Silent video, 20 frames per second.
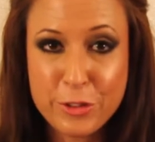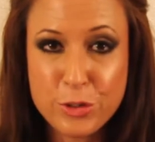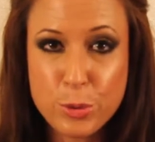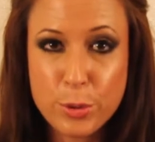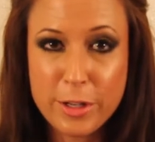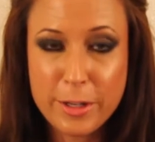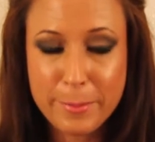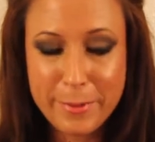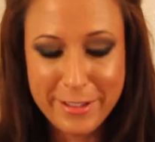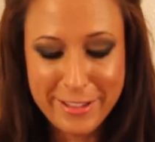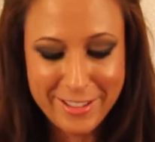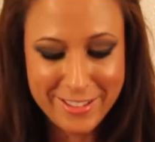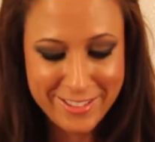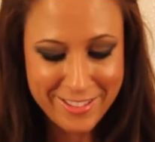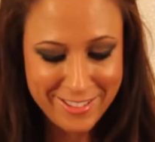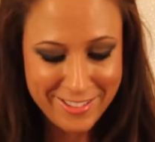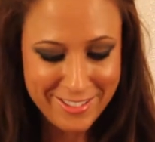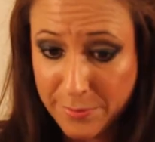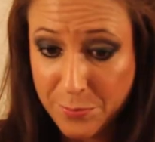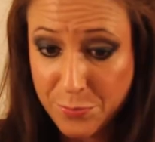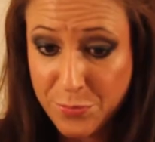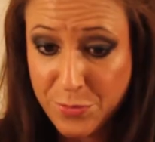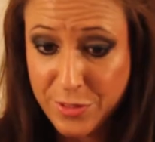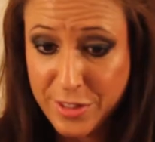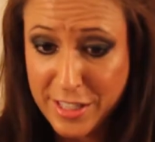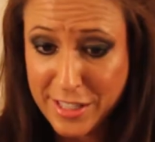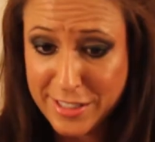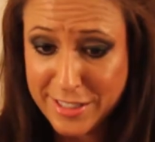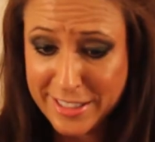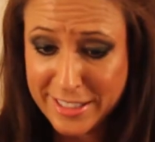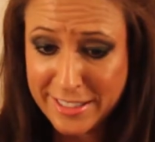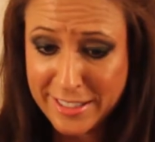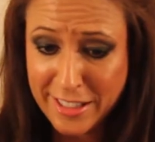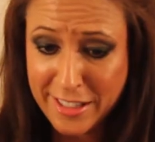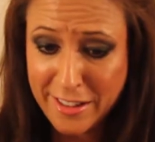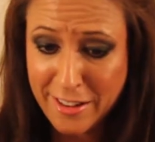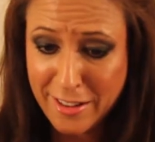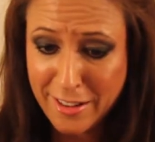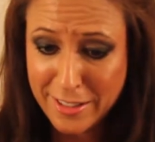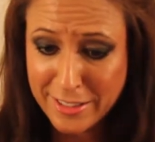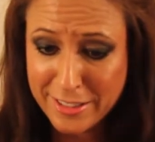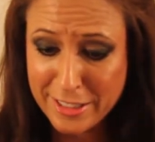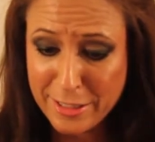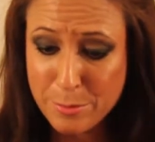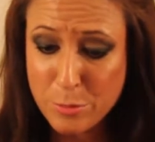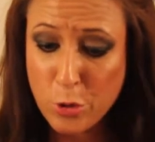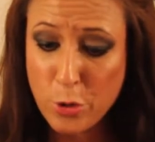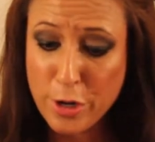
Twitter page. This is an awesome